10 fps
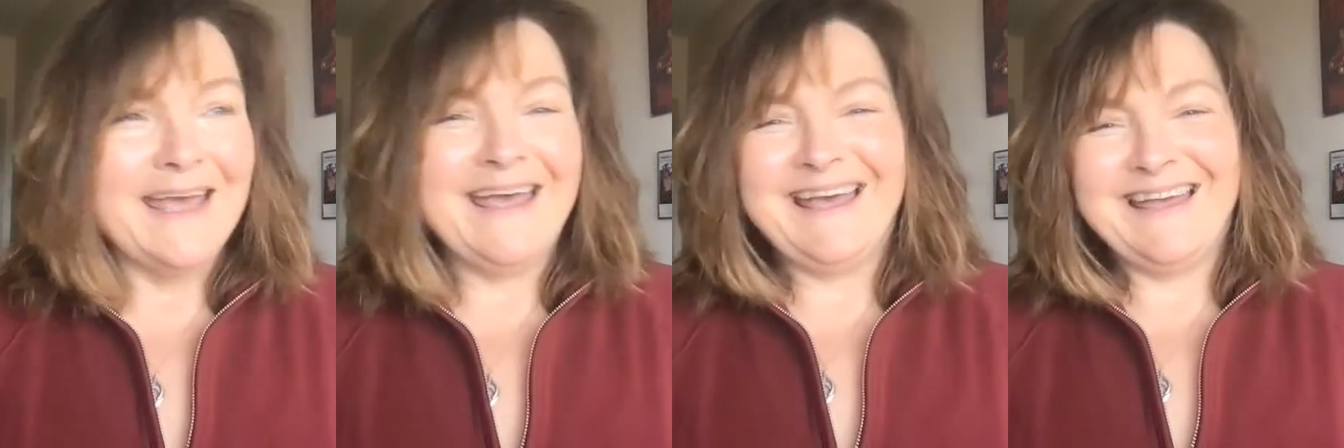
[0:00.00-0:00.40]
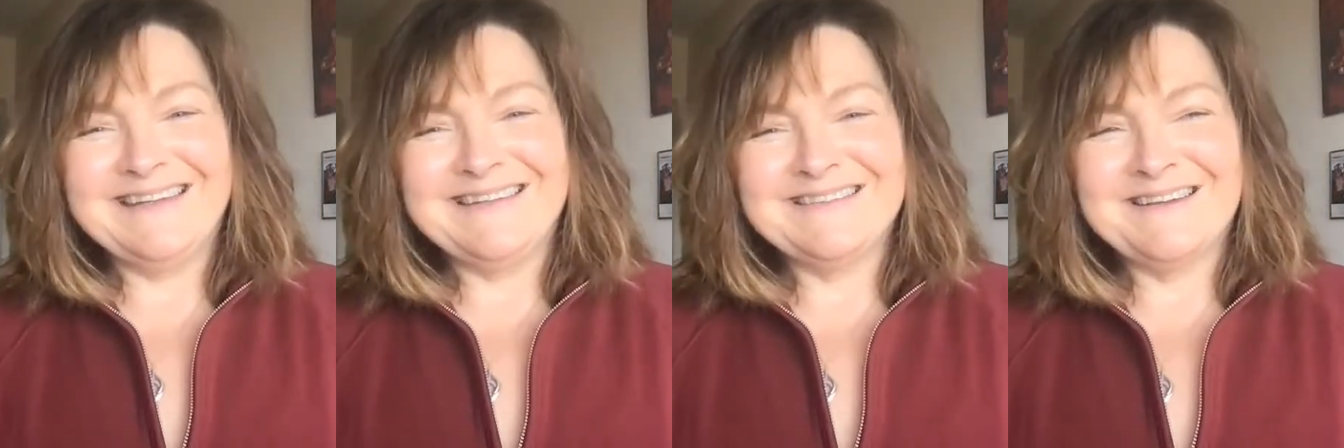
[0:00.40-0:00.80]

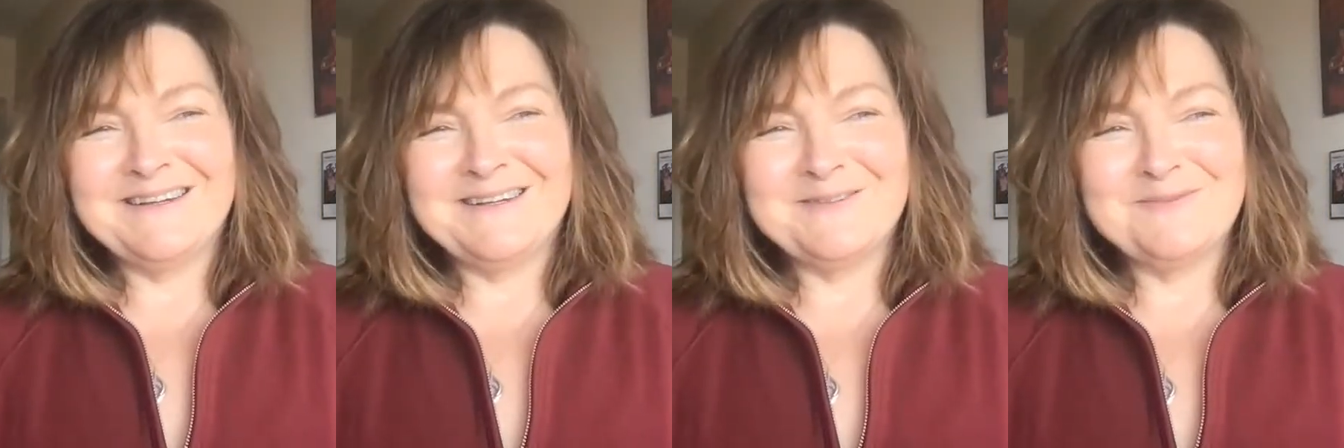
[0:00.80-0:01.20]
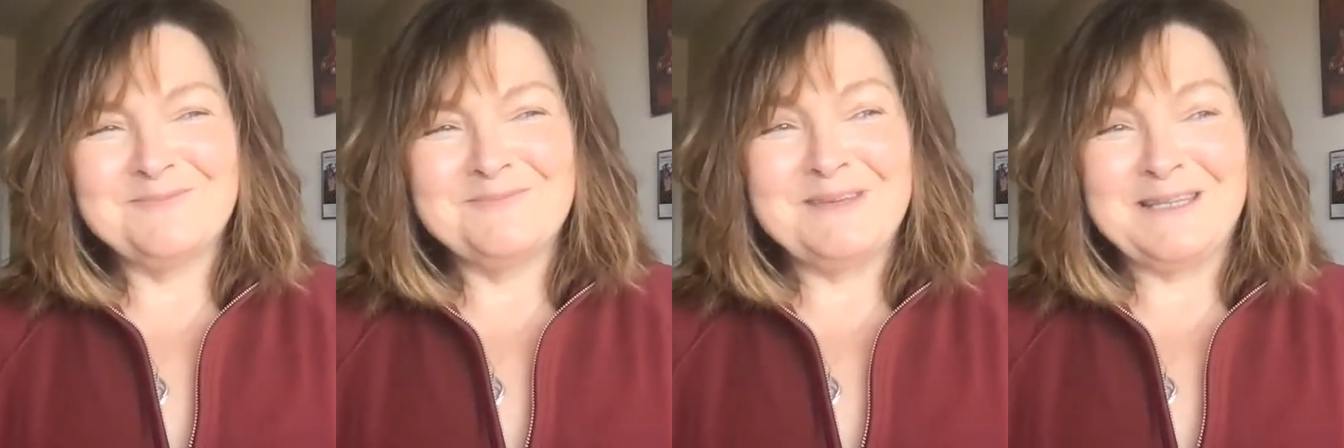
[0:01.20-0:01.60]
and
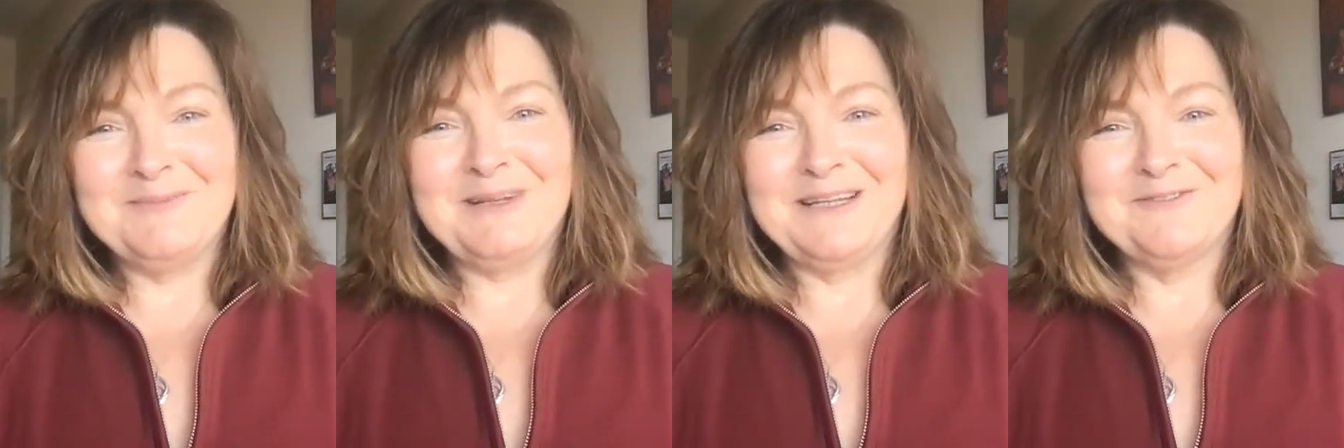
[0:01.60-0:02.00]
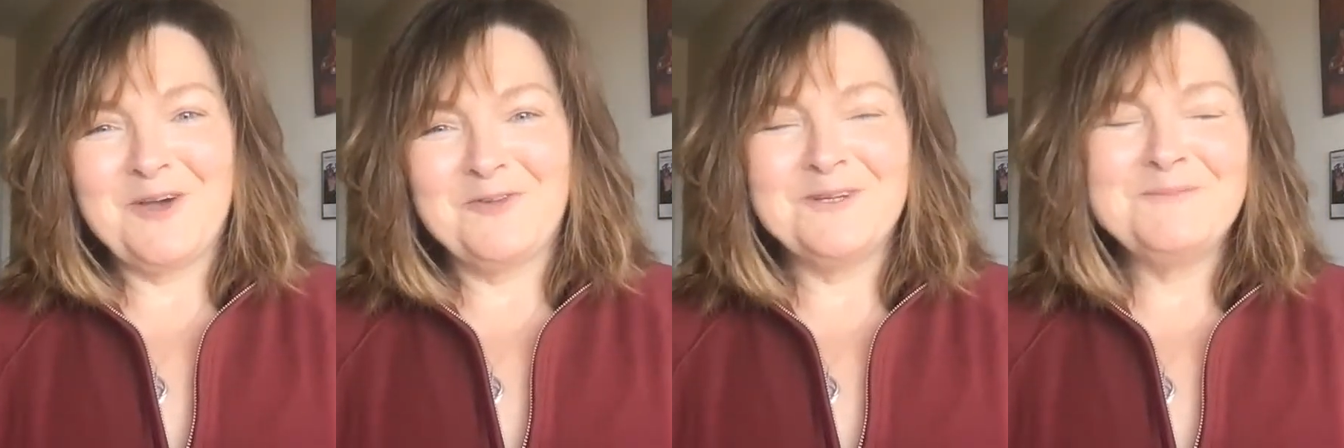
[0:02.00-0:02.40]
in the middle of
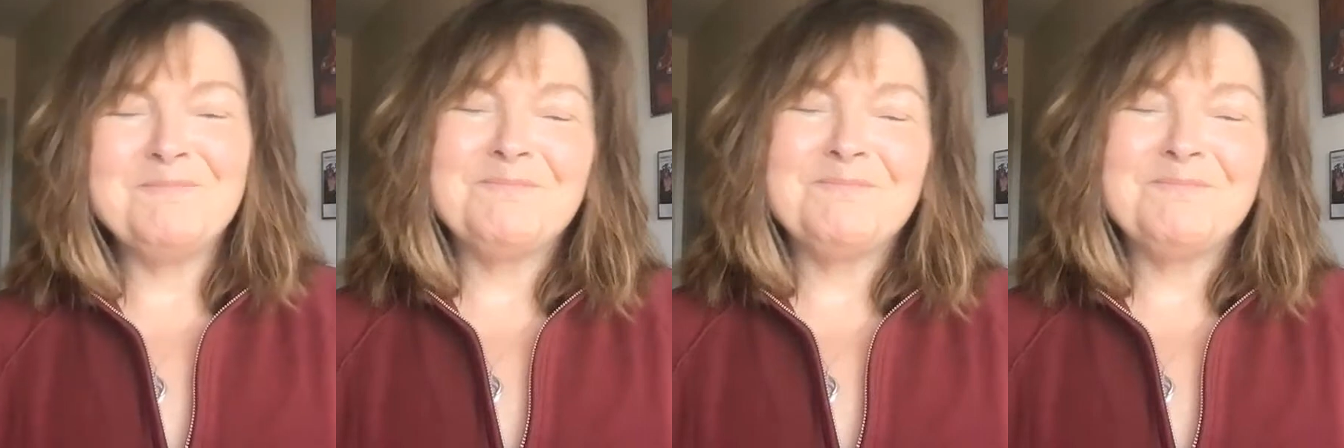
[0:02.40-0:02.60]
COVID.